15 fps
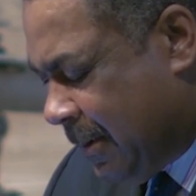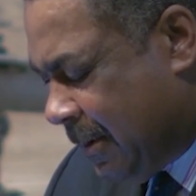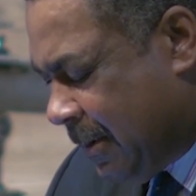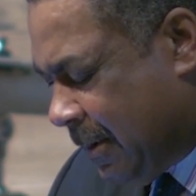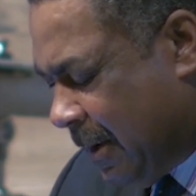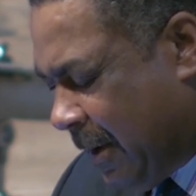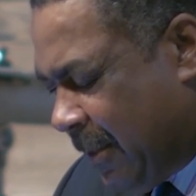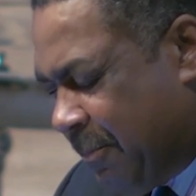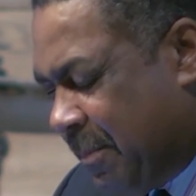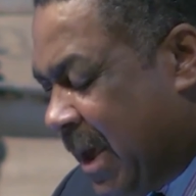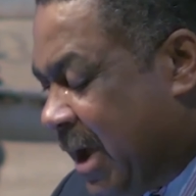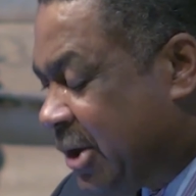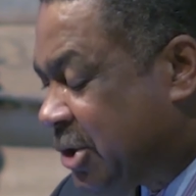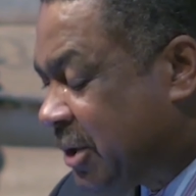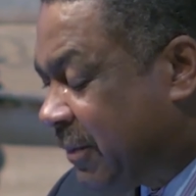are the
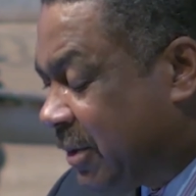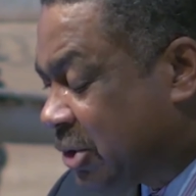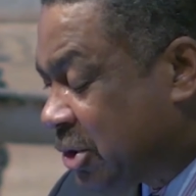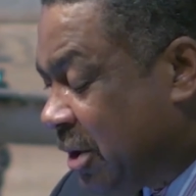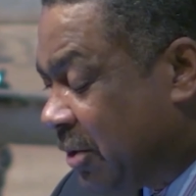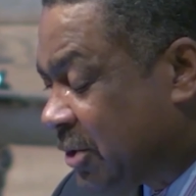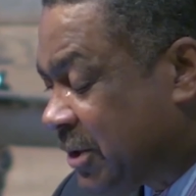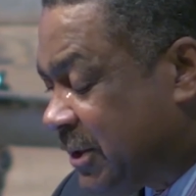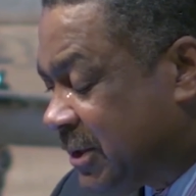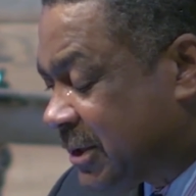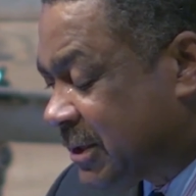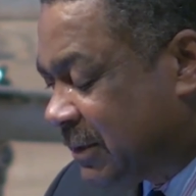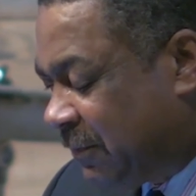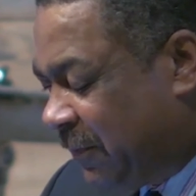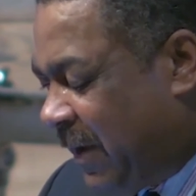measure of the church's
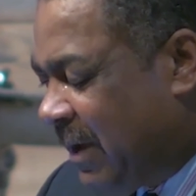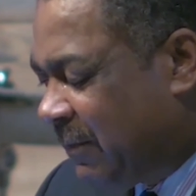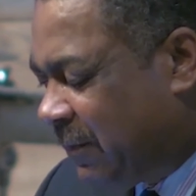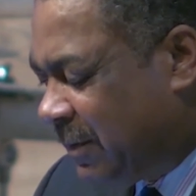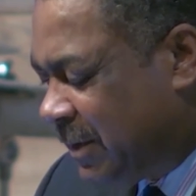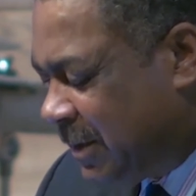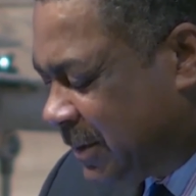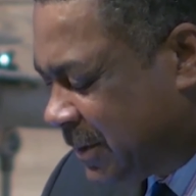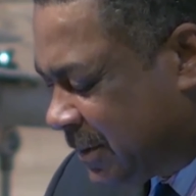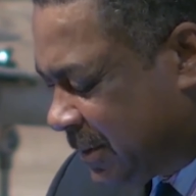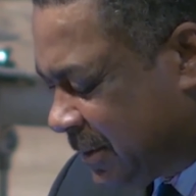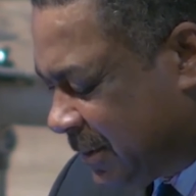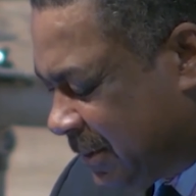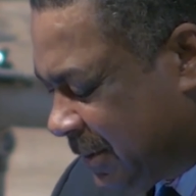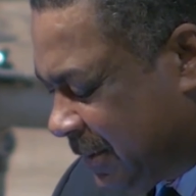faithfulness.